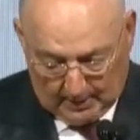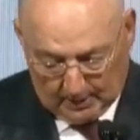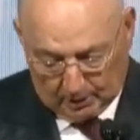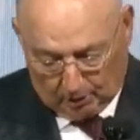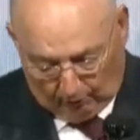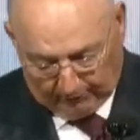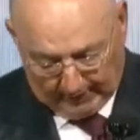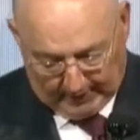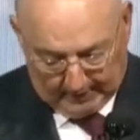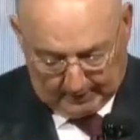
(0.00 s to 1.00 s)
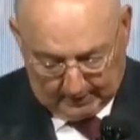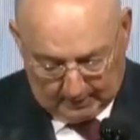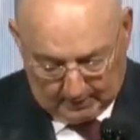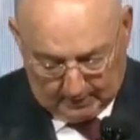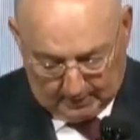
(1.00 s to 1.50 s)
and offline,
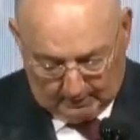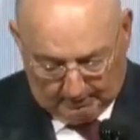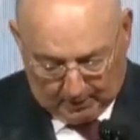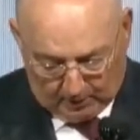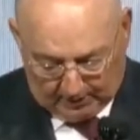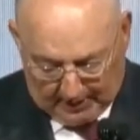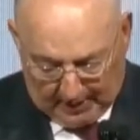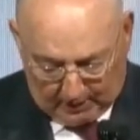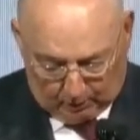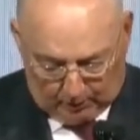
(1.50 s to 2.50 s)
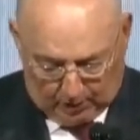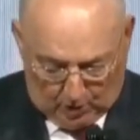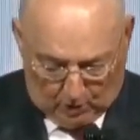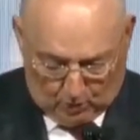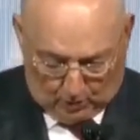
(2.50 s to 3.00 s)
because as we
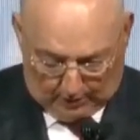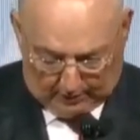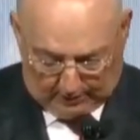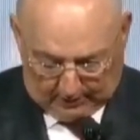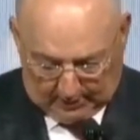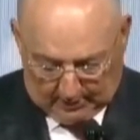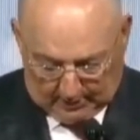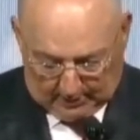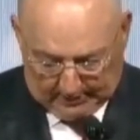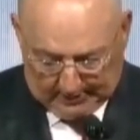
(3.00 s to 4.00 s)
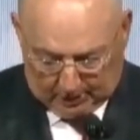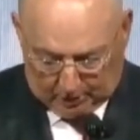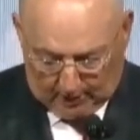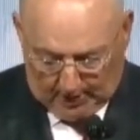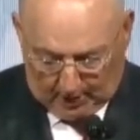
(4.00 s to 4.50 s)
know, words lead
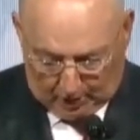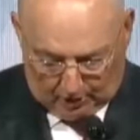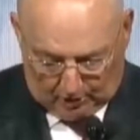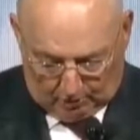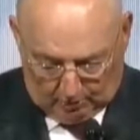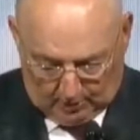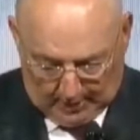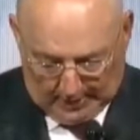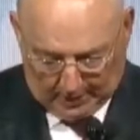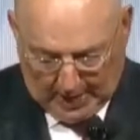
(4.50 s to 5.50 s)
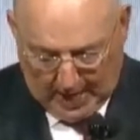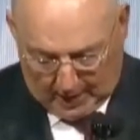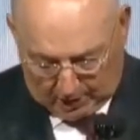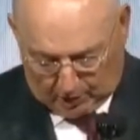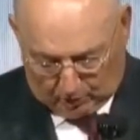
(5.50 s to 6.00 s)
to action, and
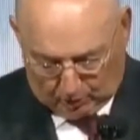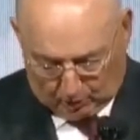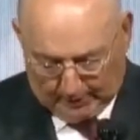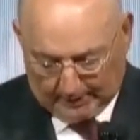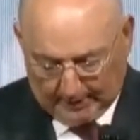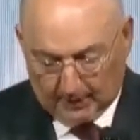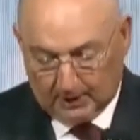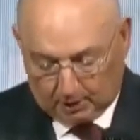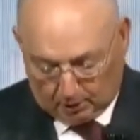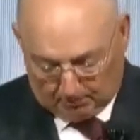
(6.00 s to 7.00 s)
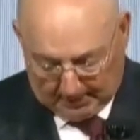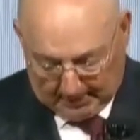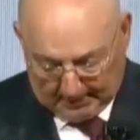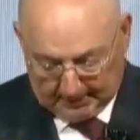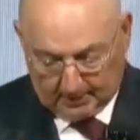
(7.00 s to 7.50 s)
action could quickly lead to
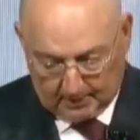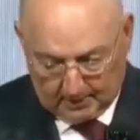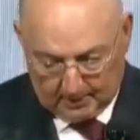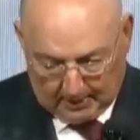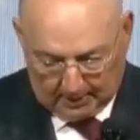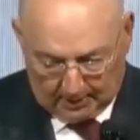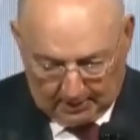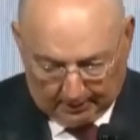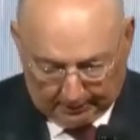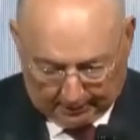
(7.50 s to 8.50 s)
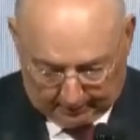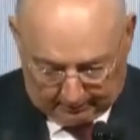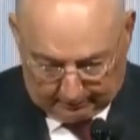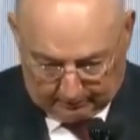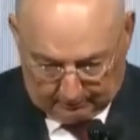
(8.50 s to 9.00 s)
blood and death.
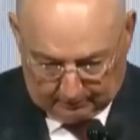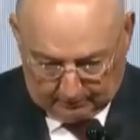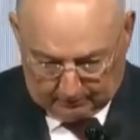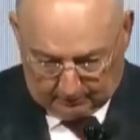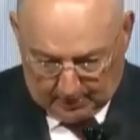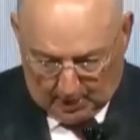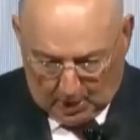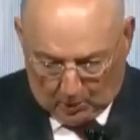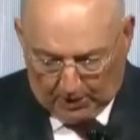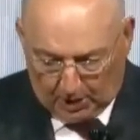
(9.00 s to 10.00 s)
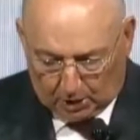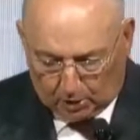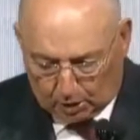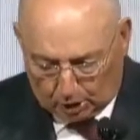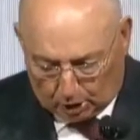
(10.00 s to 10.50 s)
We need
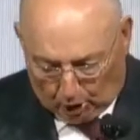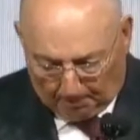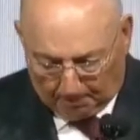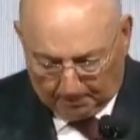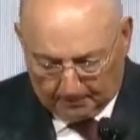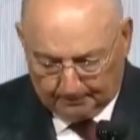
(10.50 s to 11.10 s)
to stop